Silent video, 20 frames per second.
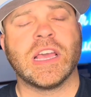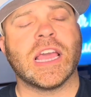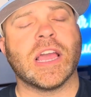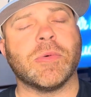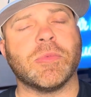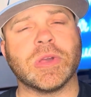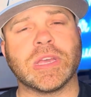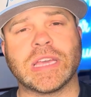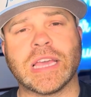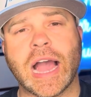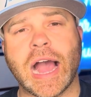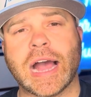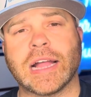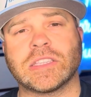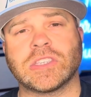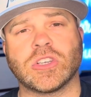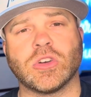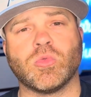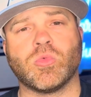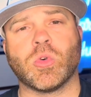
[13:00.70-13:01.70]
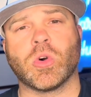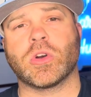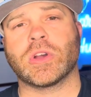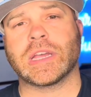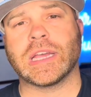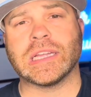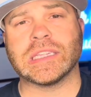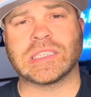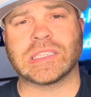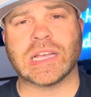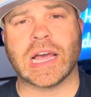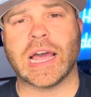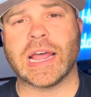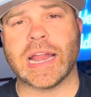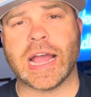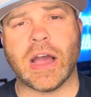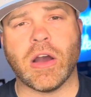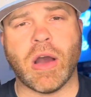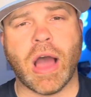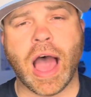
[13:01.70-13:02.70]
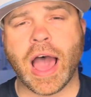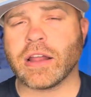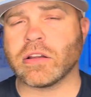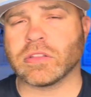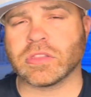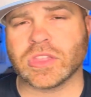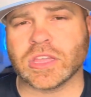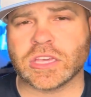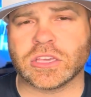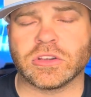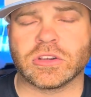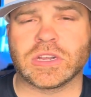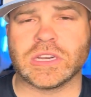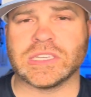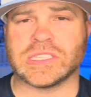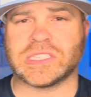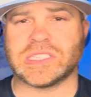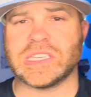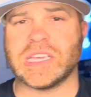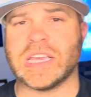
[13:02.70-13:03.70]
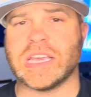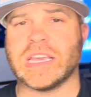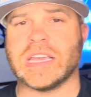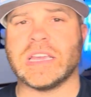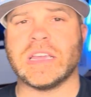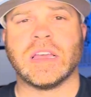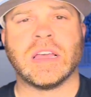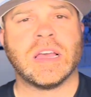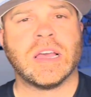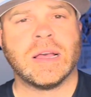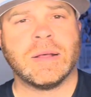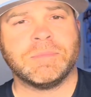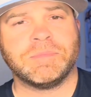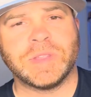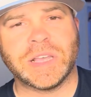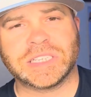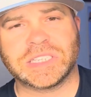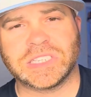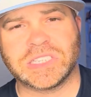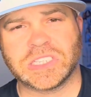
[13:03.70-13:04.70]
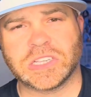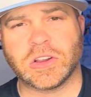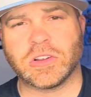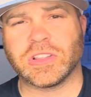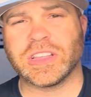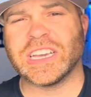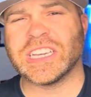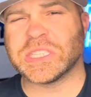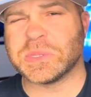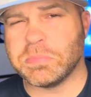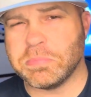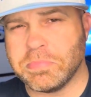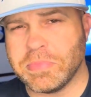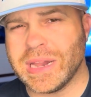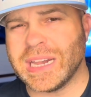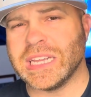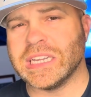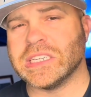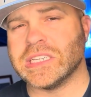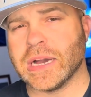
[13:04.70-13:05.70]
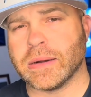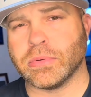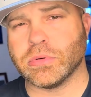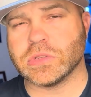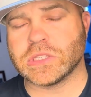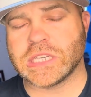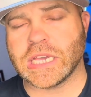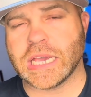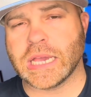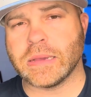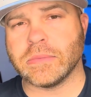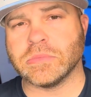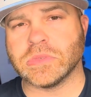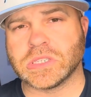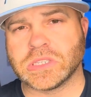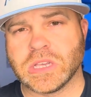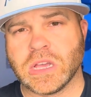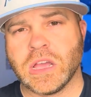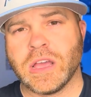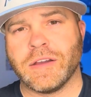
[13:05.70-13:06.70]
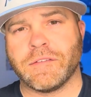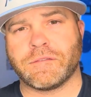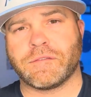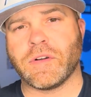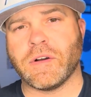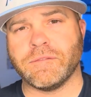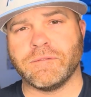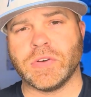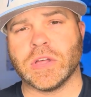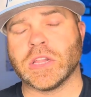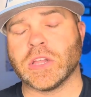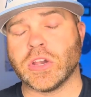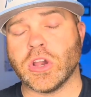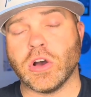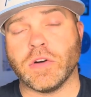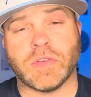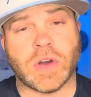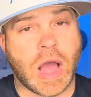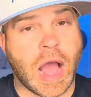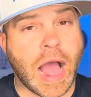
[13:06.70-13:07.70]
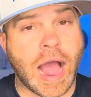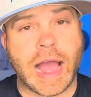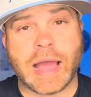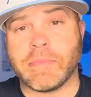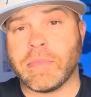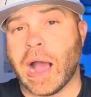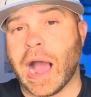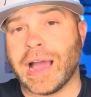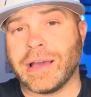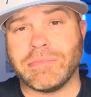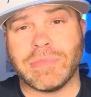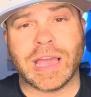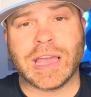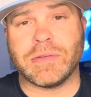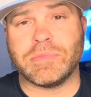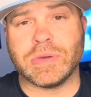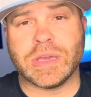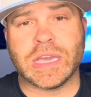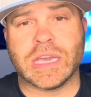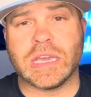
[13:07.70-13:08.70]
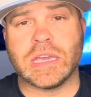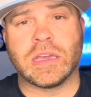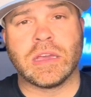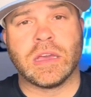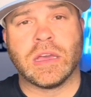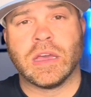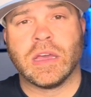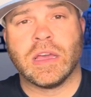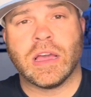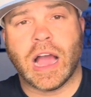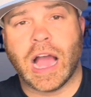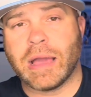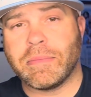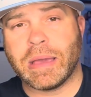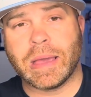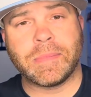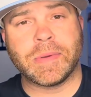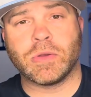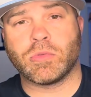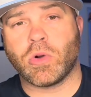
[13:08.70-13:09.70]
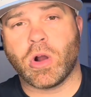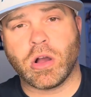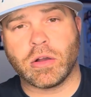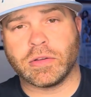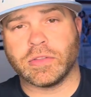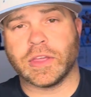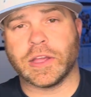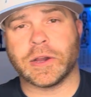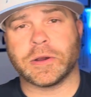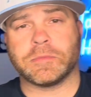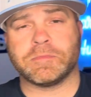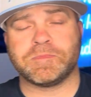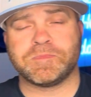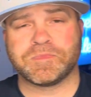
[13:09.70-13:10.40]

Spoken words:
and we got to work inside out. I don't think you're going to see necessarily as many double teams from Villanova. I may be wrong there.